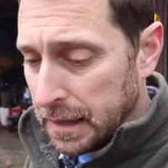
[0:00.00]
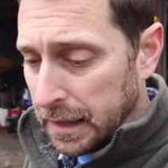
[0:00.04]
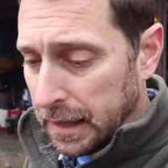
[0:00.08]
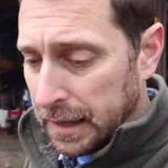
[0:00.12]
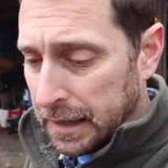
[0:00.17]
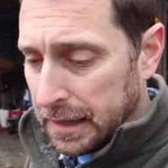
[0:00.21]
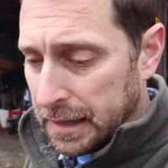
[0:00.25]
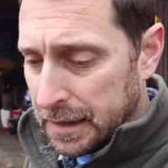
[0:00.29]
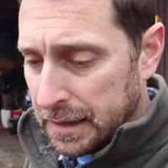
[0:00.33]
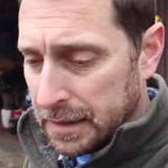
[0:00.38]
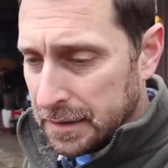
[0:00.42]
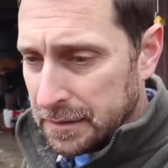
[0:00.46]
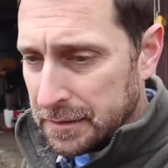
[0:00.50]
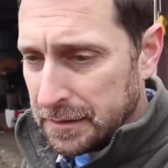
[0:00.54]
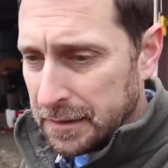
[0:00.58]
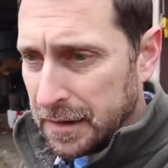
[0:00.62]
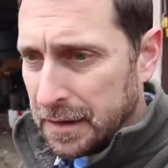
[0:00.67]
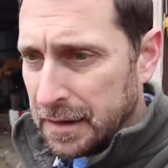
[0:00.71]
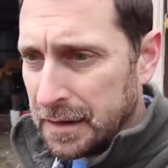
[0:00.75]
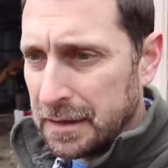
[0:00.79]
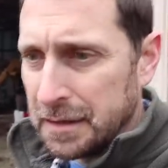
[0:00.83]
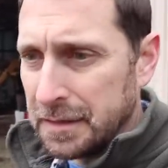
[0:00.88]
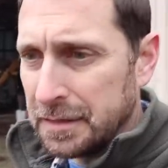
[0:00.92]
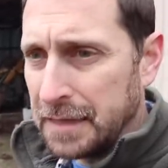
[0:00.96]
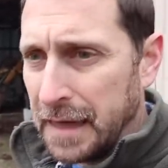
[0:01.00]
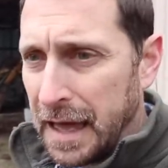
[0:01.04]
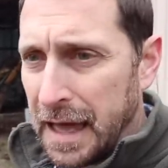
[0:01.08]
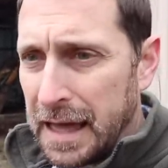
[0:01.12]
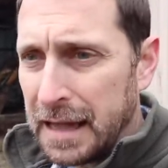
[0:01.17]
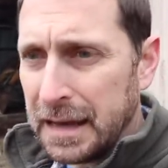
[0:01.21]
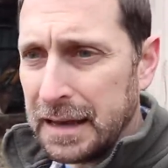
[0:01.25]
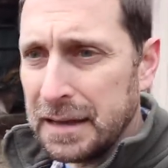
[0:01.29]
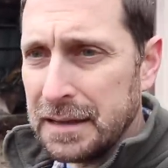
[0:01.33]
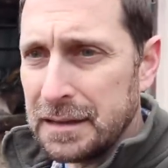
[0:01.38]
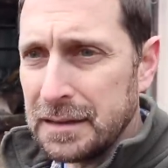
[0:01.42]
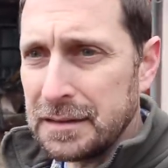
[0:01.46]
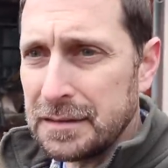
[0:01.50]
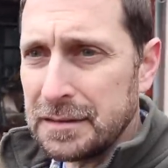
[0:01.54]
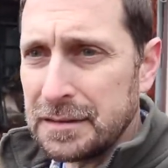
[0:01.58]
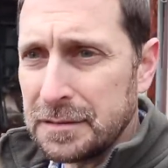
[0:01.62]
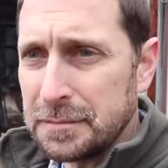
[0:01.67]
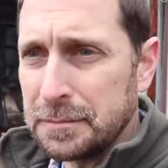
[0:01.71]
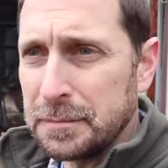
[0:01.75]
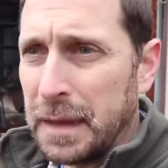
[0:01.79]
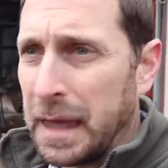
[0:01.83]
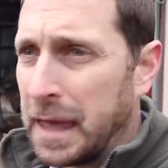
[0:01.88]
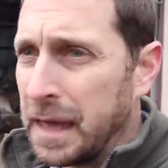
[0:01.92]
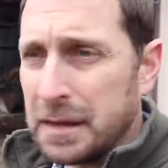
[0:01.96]
And that is
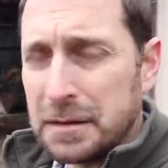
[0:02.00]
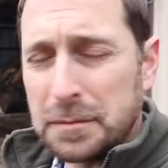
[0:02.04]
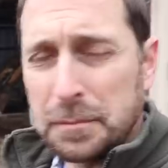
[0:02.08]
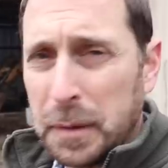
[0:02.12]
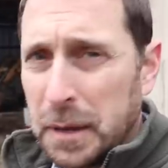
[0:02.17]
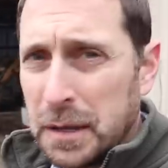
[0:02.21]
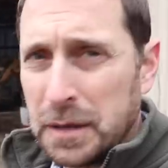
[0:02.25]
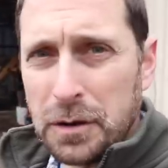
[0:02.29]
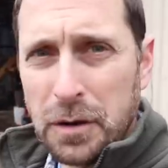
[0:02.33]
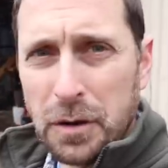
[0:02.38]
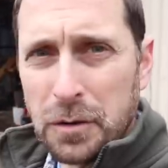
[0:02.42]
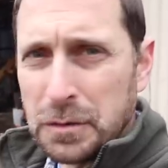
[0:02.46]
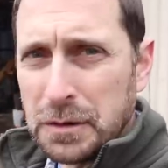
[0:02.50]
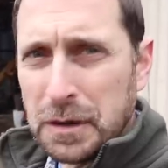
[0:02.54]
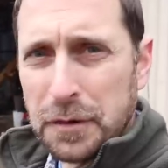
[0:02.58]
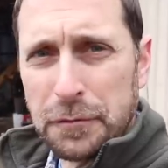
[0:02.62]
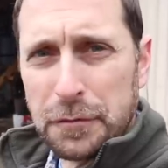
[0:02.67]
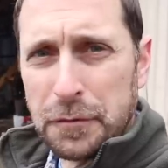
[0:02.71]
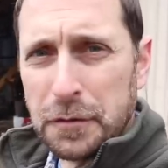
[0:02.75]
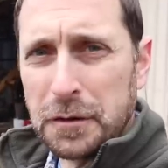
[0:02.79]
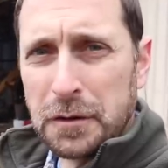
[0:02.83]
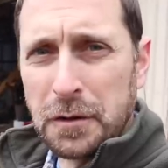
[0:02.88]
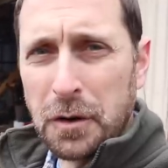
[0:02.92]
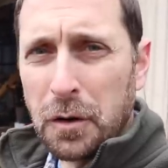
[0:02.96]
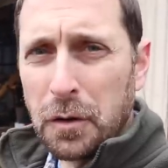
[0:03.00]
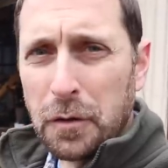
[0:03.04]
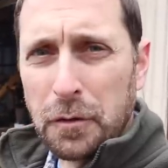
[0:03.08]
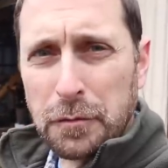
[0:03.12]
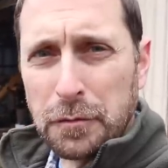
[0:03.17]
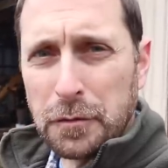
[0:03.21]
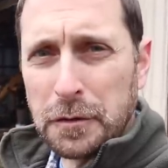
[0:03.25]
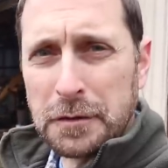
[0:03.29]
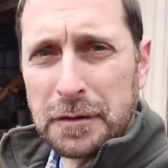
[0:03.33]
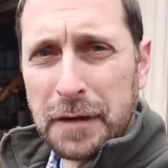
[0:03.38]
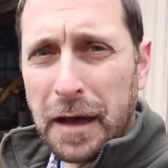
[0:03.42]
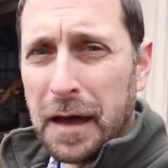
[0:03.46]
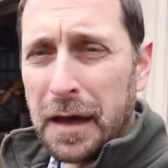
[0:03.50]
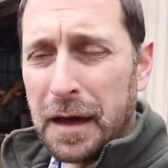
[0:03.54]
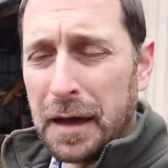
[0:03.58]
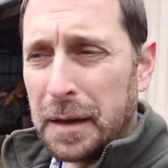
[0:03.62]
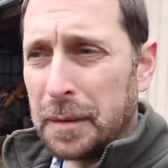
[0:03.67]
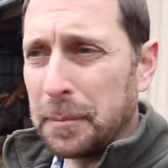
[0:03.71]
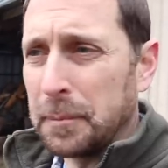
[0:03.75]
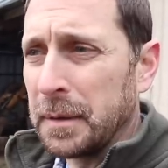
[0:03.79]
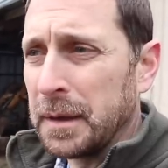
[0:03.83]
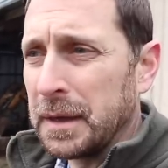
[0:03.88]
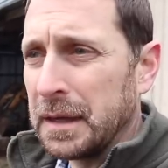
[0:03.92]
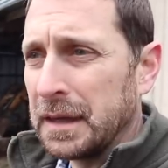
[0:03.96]
has been no different over
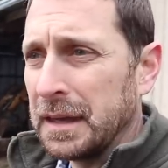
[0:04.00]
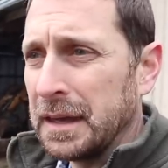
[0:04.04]
time.